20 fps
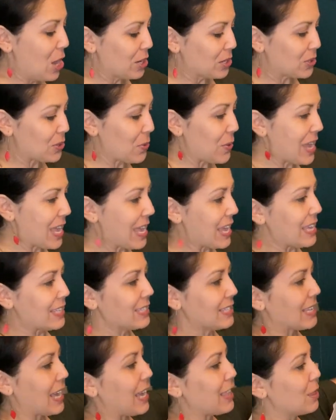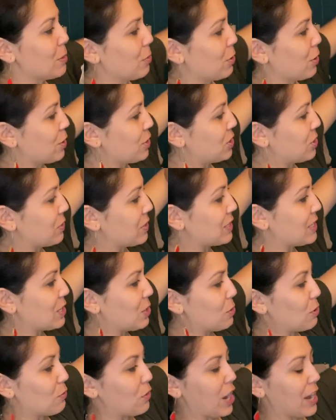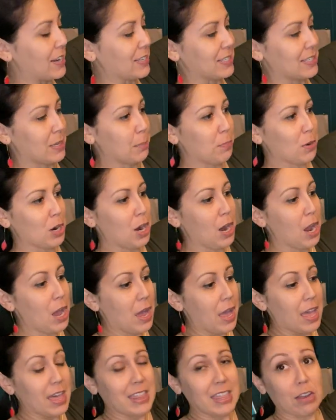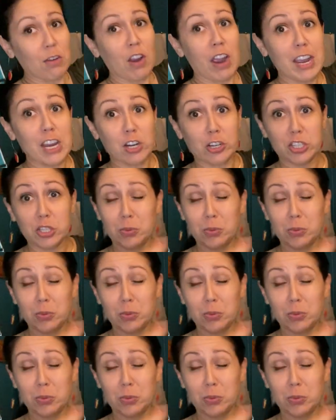So inside the purse, you can see you've got a zipper thing right here.